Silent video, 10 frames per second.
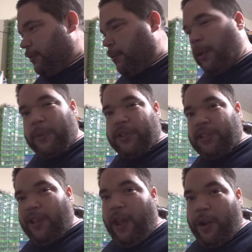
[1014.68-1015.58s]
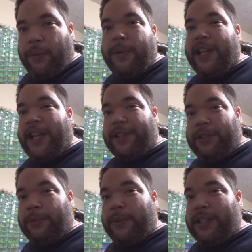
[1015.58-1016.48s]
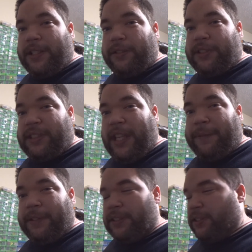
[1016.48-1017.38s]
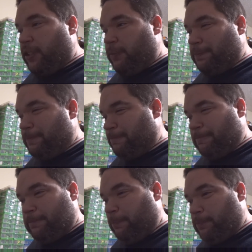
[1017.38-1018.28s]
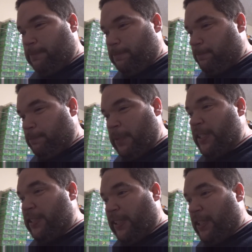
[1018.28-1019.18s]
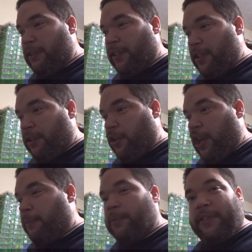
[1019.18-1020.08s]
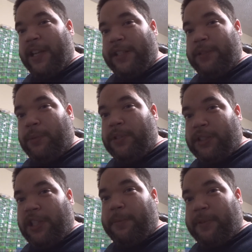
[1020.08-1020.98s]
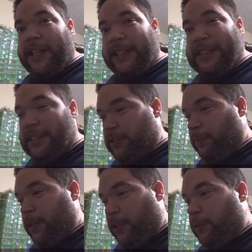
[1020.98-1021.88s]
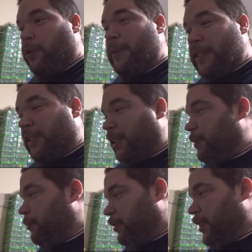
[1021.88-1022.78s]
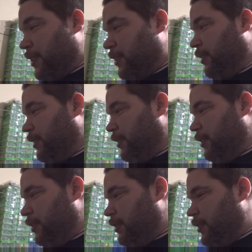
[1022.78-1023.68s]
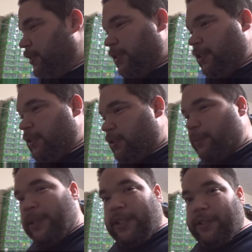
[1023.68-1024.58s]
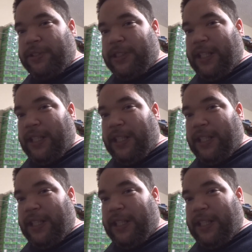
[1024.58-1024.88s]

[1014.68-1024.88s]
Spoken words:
Well, it was slow when I had it on Windows 7, so basically the only thing that got upgraded was the operating system when it automatically upgraded to Windows